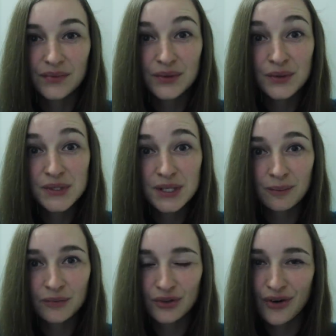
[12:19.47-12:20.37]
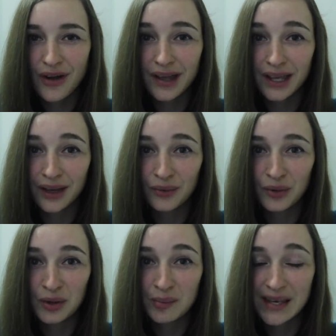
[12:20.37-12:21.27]
do some drawing
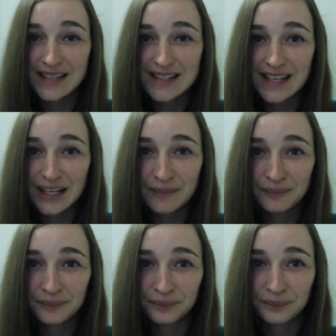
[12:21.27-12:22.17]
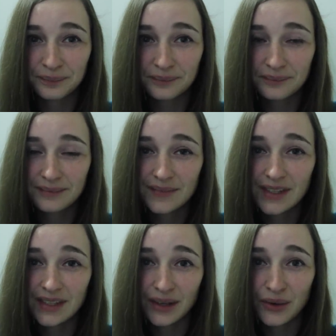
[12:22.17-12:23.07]
or painting.
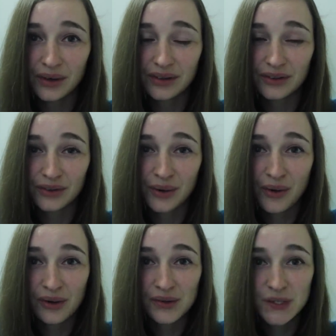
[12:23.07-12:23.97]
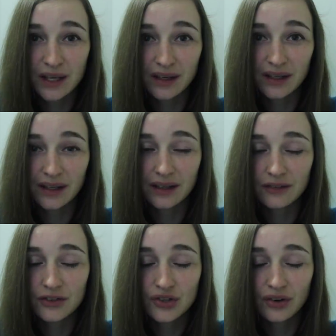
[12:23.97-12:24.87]
You can also go outside and have
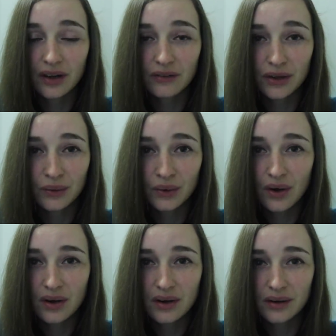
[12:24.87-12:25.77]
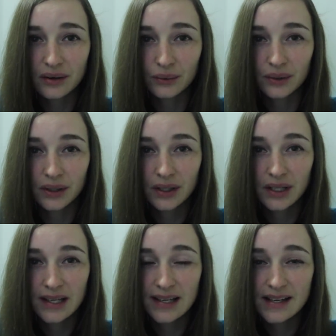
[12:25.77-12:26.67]
a drive in your car, or
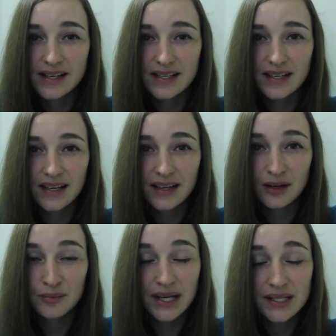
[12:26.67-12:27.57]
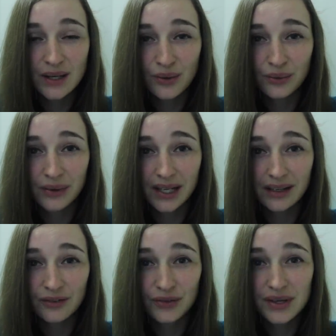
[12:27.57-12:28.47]
take a bicycle ride,
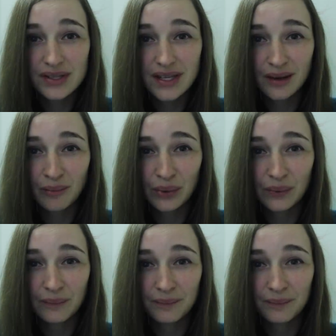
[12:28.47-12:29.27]
for example.